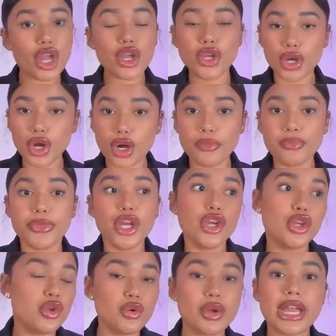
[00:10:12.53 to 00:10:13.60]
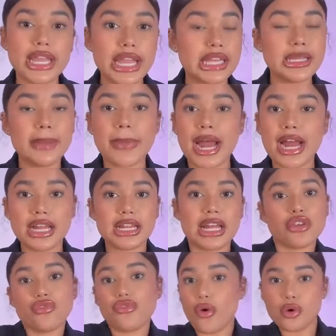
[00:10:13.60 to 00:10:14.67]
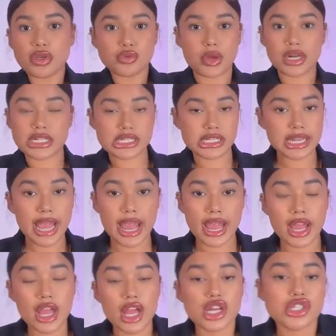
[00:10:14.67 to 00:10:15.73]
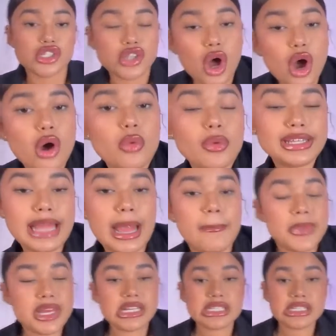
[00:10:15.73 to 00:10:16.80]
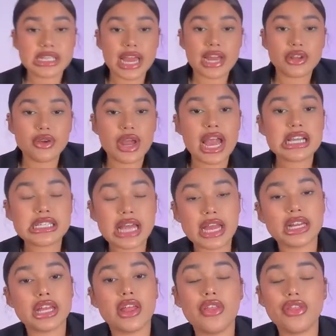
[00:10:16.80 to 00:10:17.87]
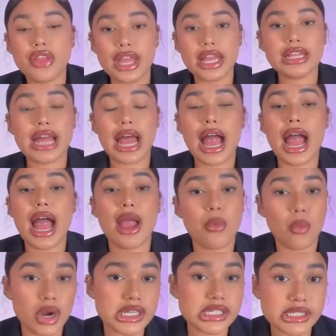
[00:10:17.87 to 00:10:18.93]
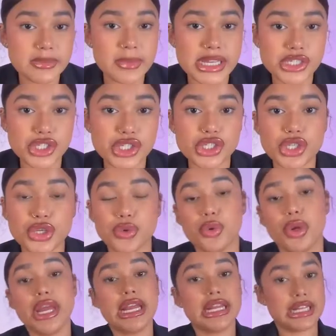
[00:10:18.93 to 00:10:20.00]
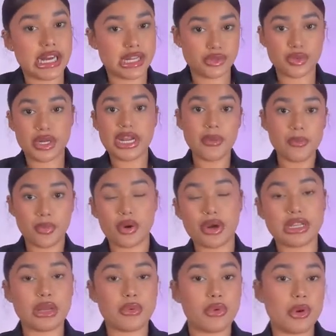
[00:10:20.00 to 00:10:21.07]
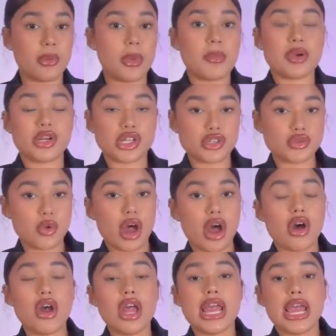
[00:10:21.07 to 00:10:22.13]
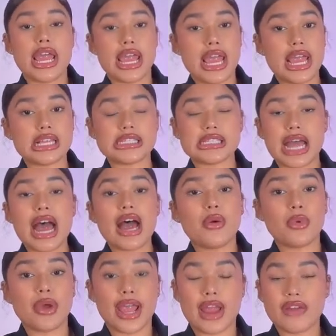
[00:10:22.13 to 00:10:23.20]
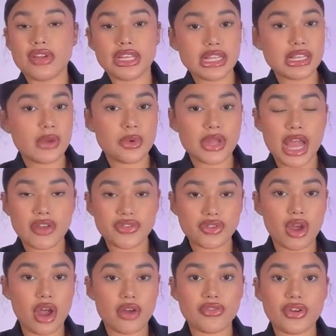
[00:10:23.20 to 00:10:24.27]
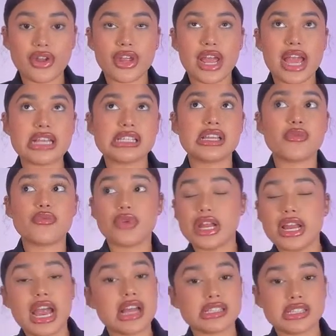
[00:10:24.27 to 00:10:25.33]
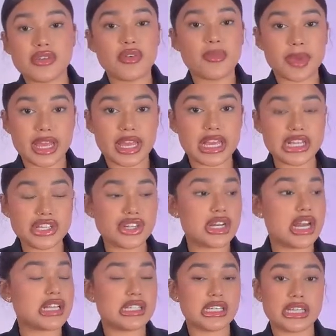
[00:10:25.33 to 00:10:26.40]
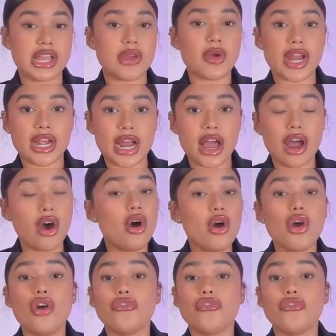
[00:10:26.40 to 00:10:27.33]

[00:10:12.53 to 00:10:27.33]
you know, you can get the body that you've always wanted to get. So with that being said, you guys, another thing that I wanted to mention to you that is really important that we remember as well is that with everything that we have to offer, you guys, it really has never been easier like today right now